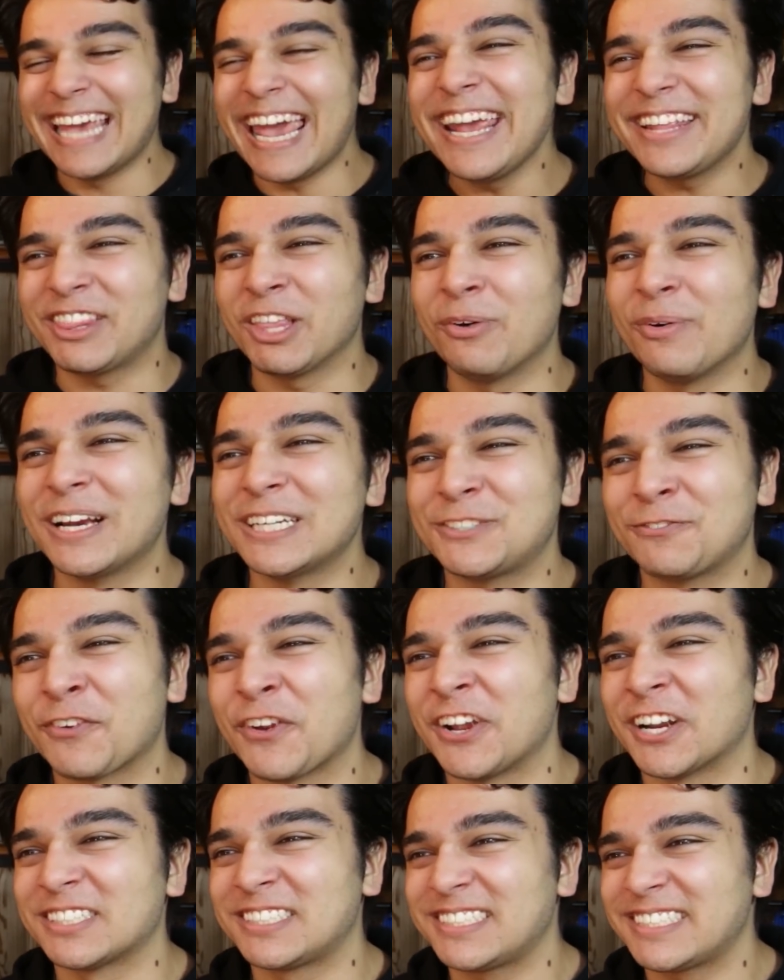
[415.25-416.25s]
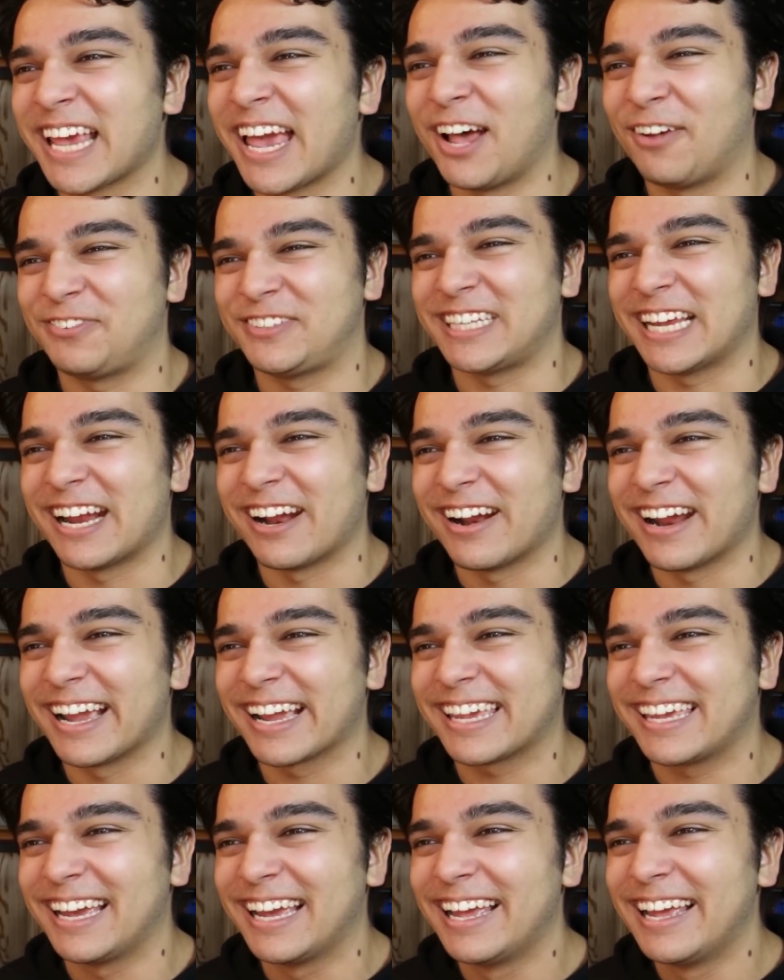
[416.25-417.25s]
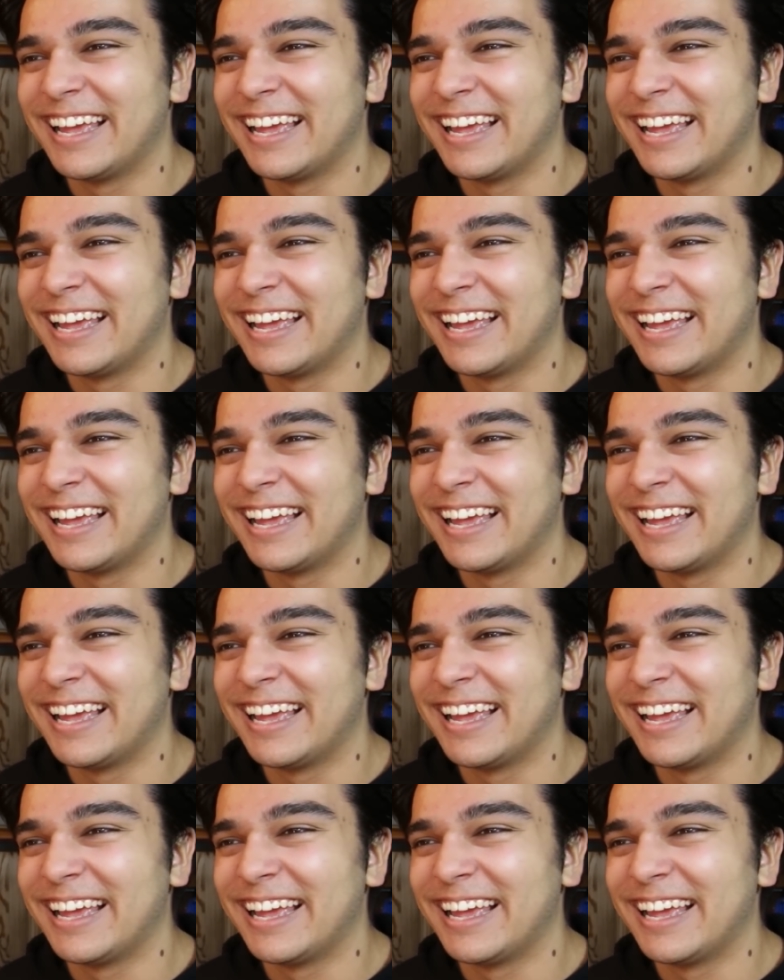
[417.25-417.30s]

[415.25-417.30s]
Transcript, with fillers: Take the wish for yourself, Derek!